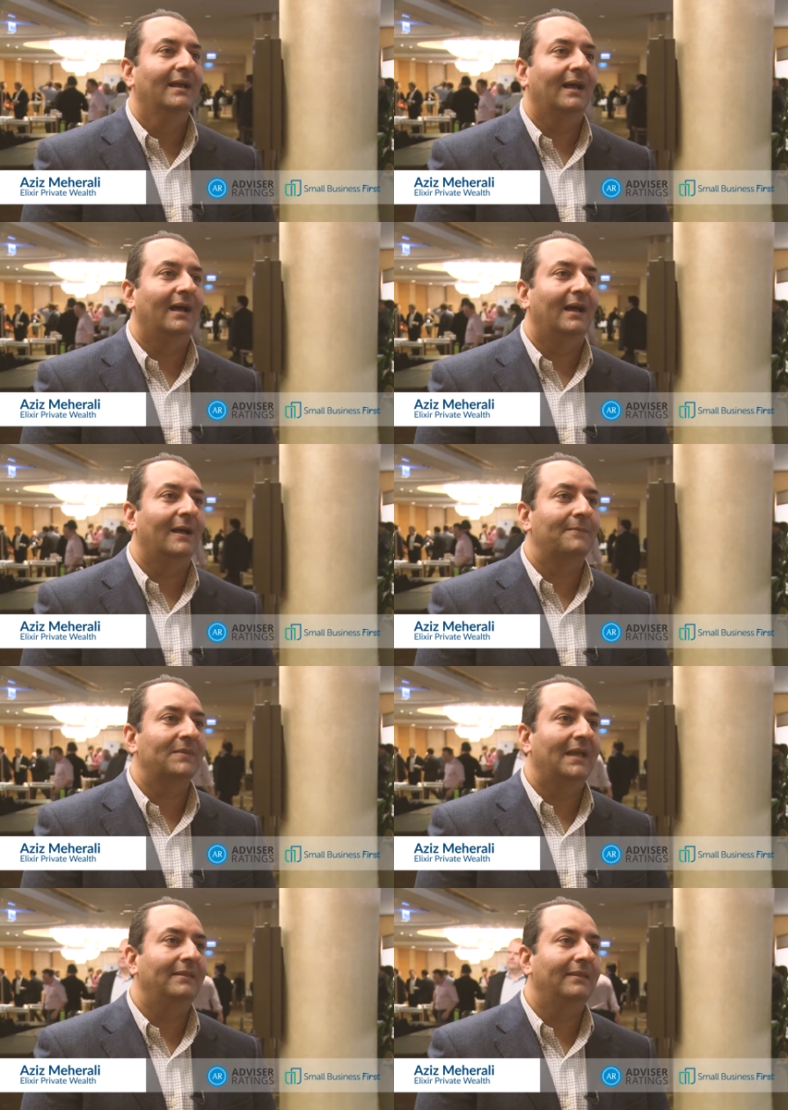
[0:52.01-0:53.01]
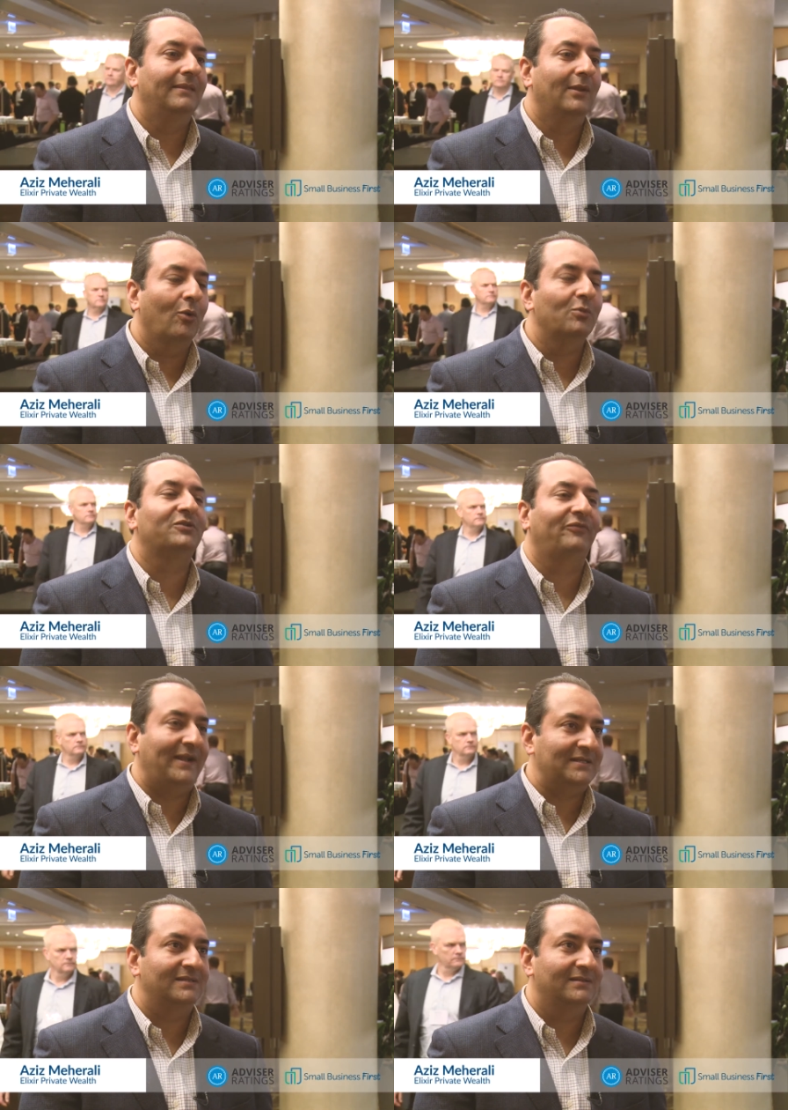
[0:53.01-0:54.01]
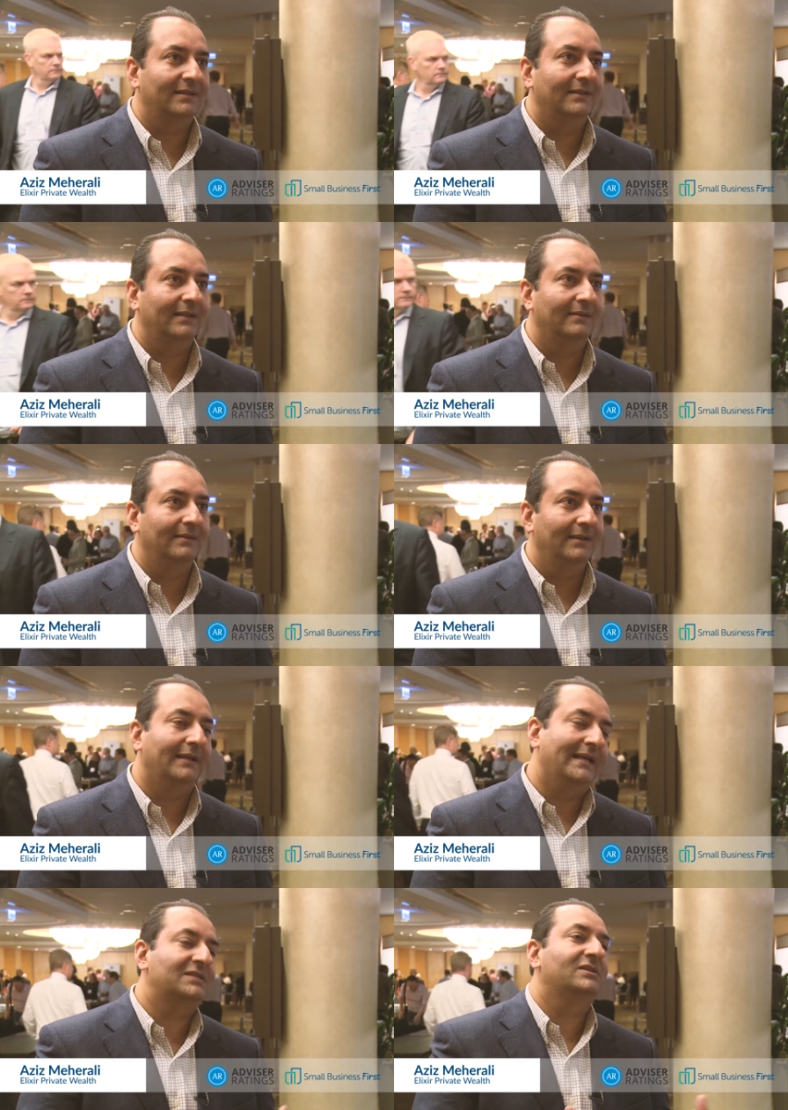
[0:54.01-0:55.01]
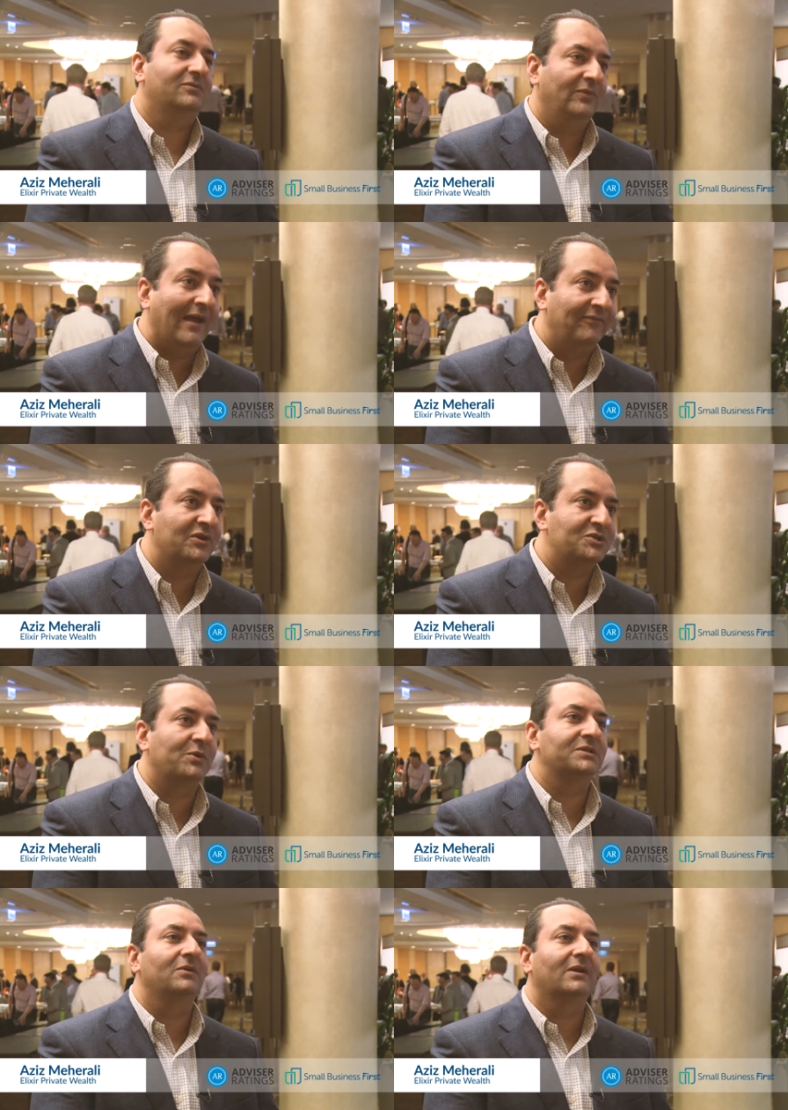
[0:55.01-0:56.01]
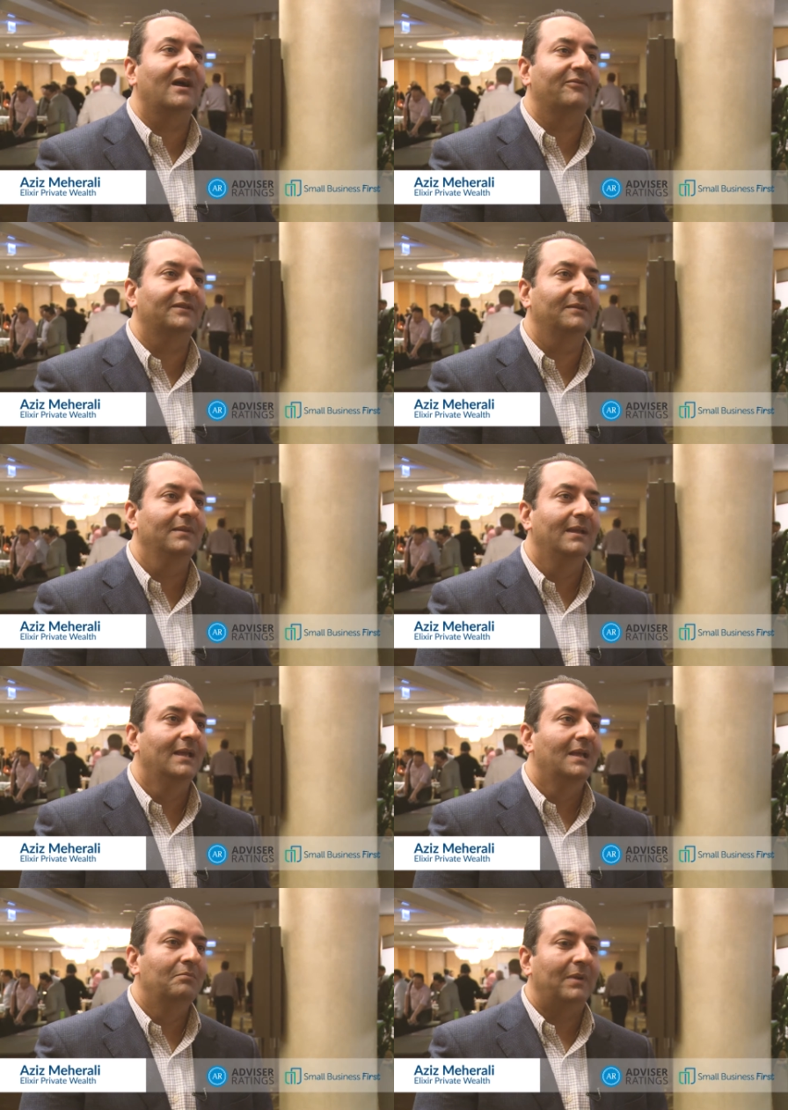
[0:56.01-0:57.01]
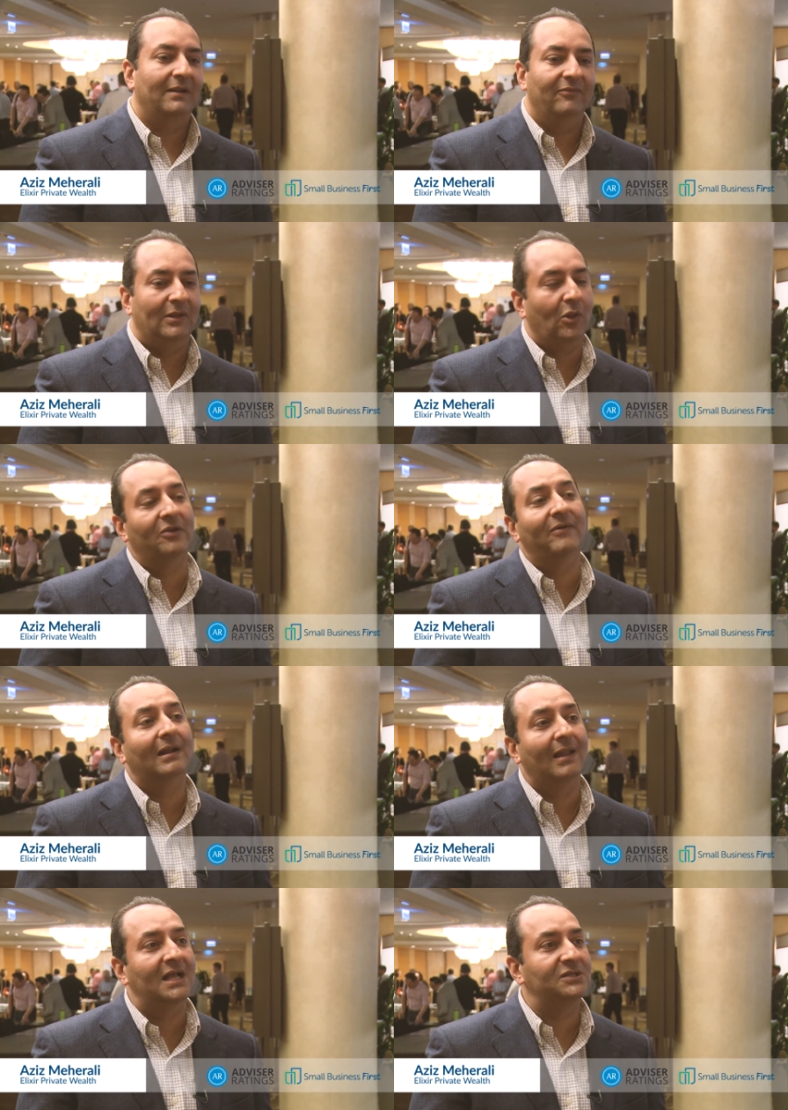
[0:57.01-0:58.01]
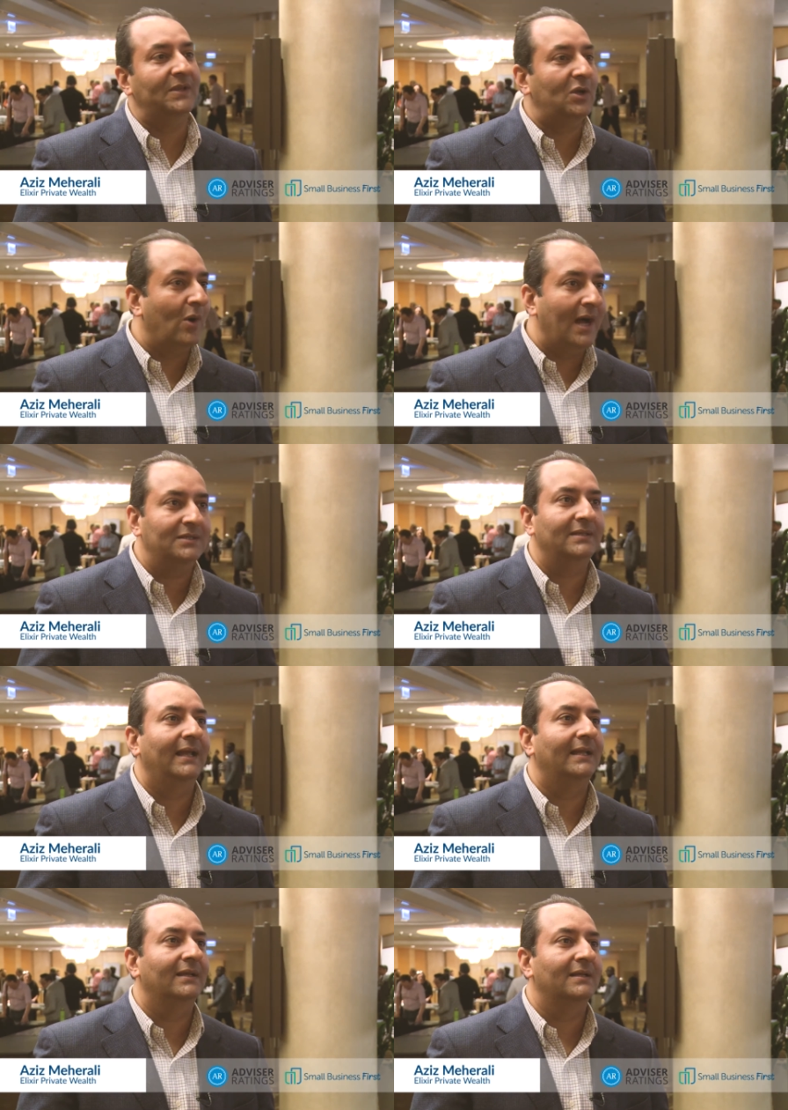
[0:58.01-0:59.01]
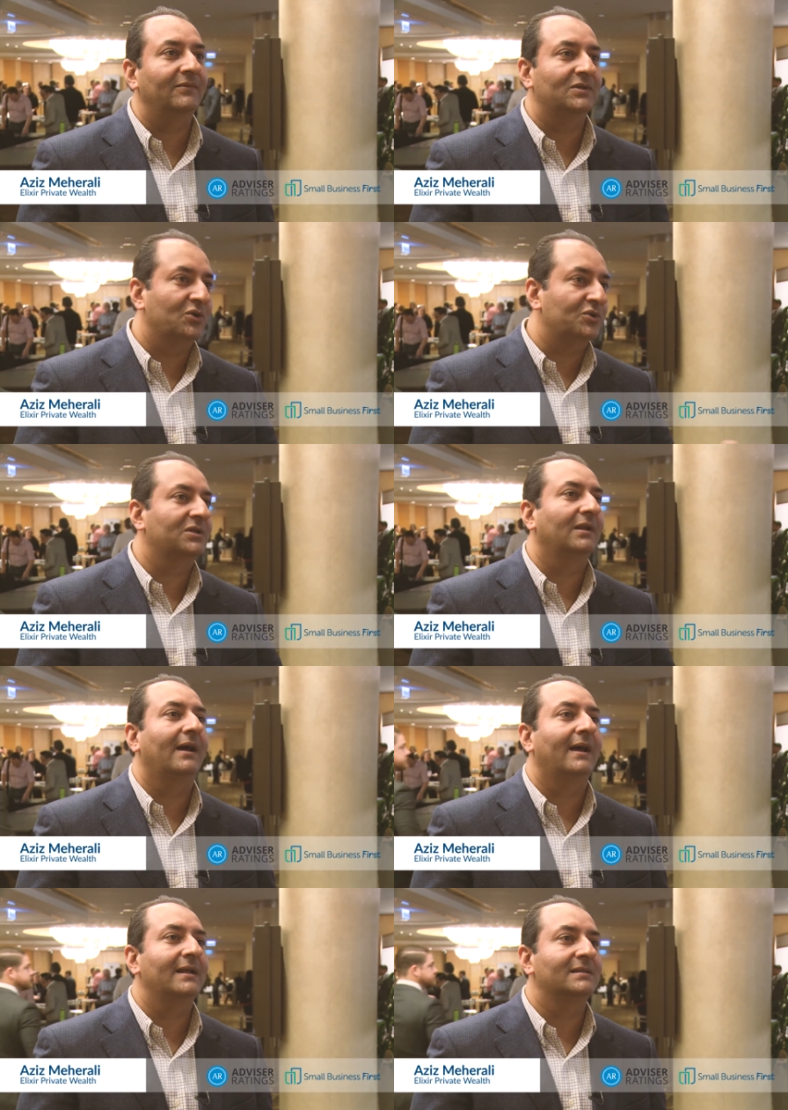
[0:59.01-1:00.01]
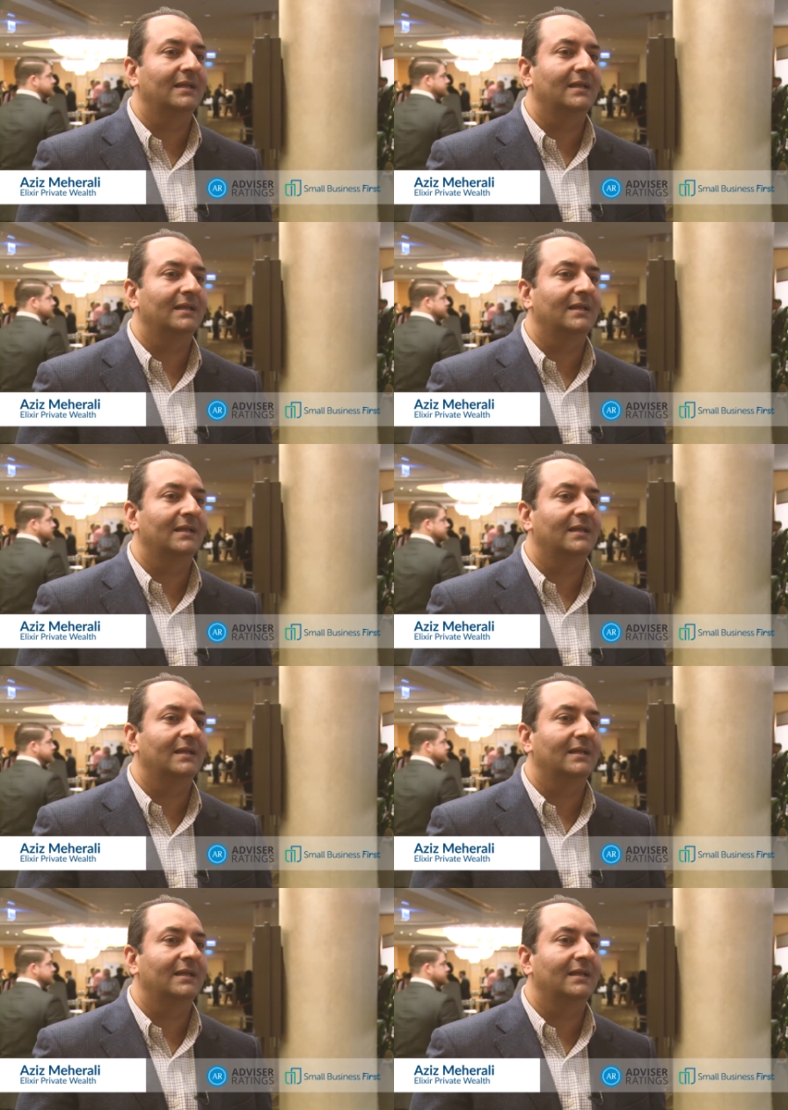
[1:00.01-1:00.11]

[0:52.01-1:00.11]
Uh, and they're almost friends. That, you know, yes, we have the responsibility to look after them, but with a lot of our clients, we go out together, we socialize,